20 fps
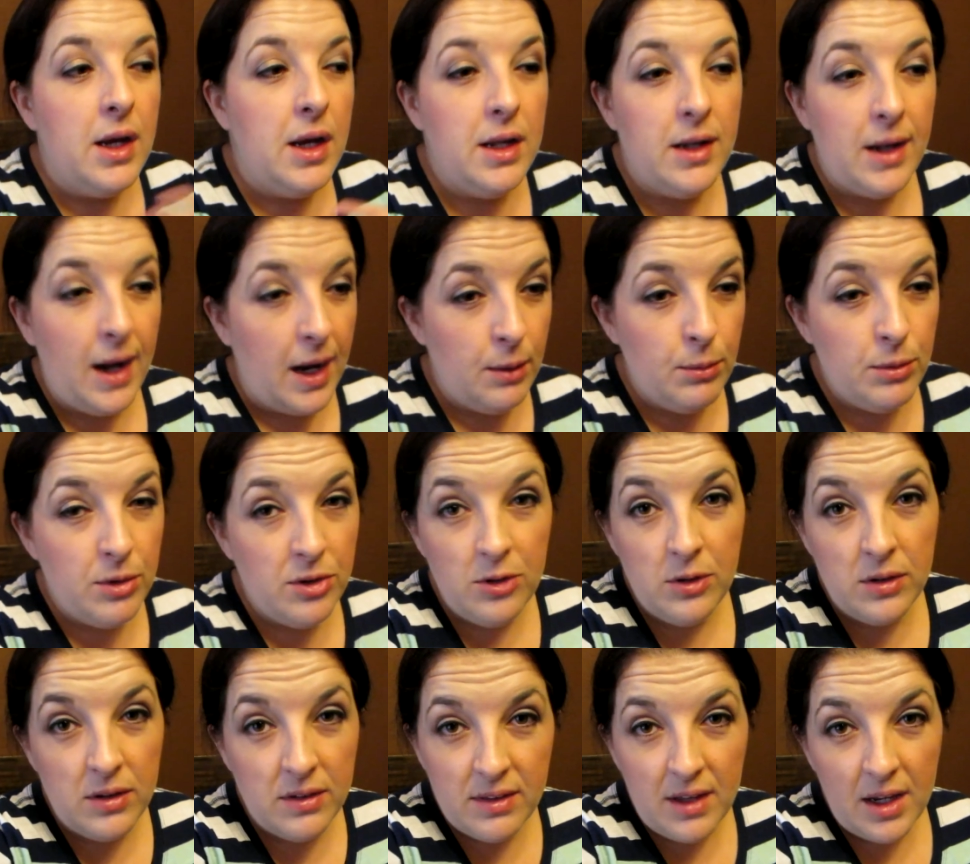And I would do
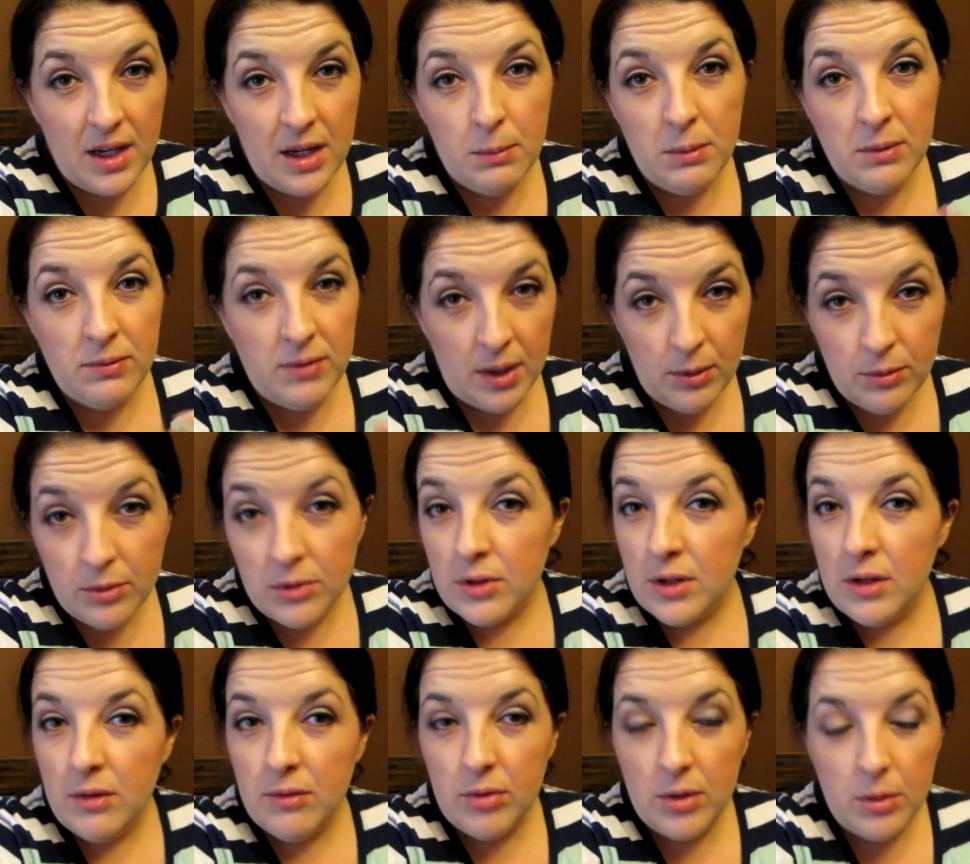the same. If I was
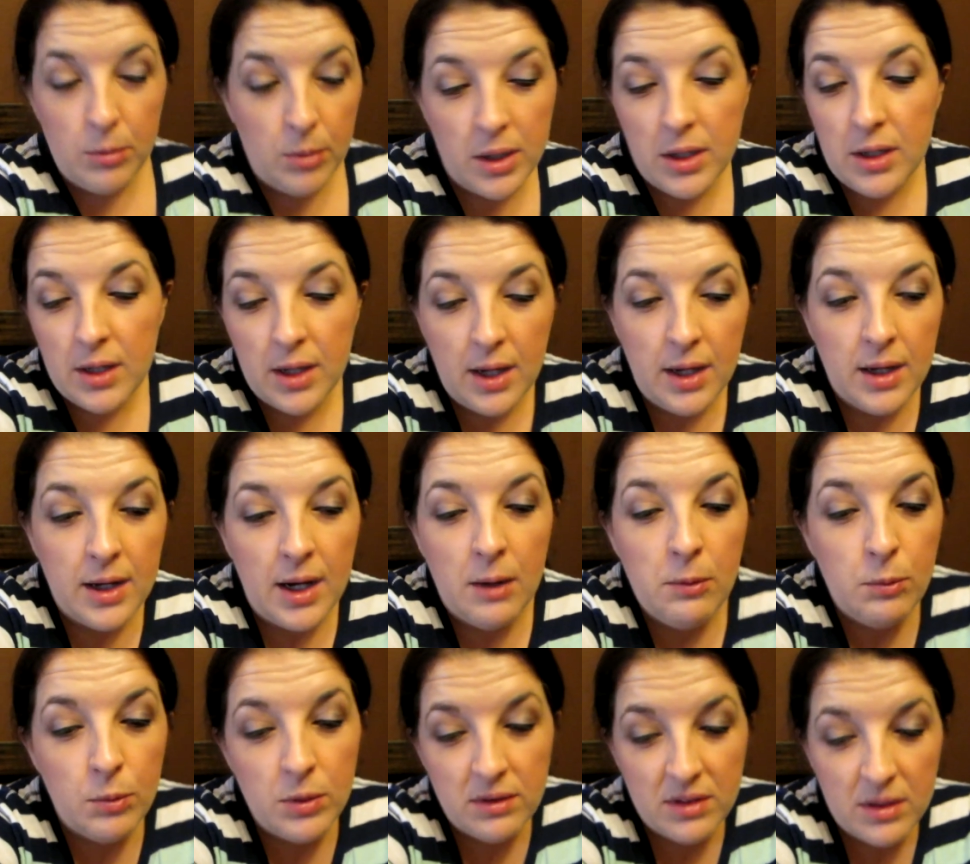looking for a wedding cake,
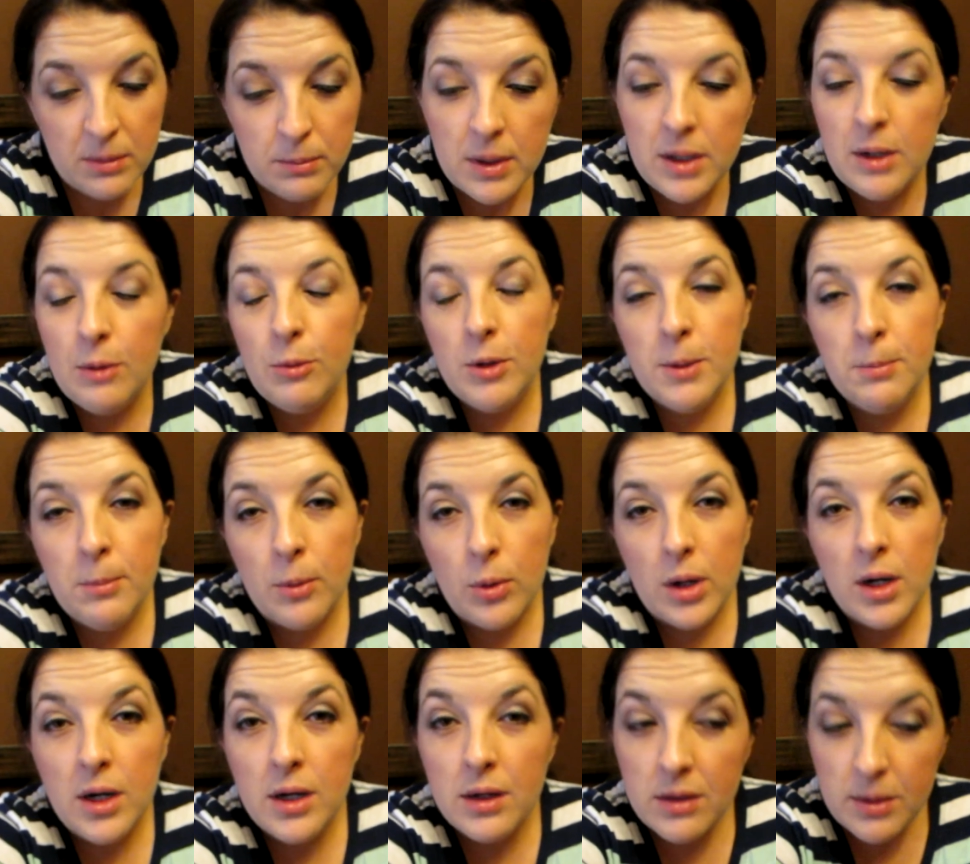I'd want somebody with
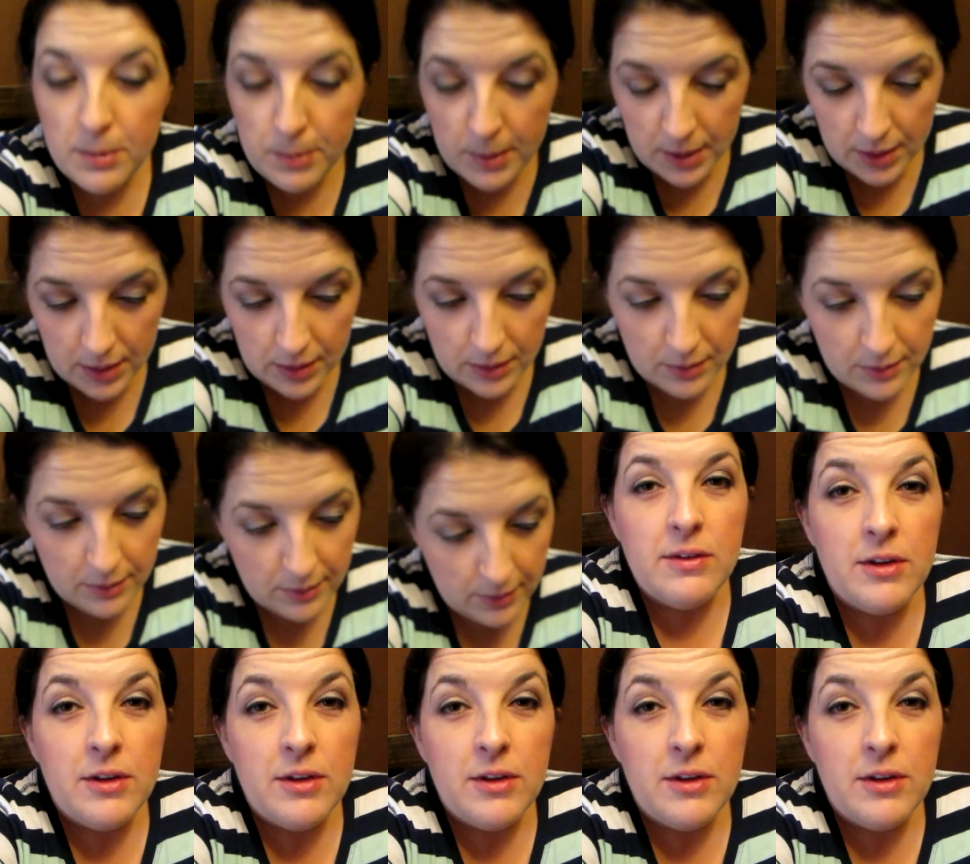more experience.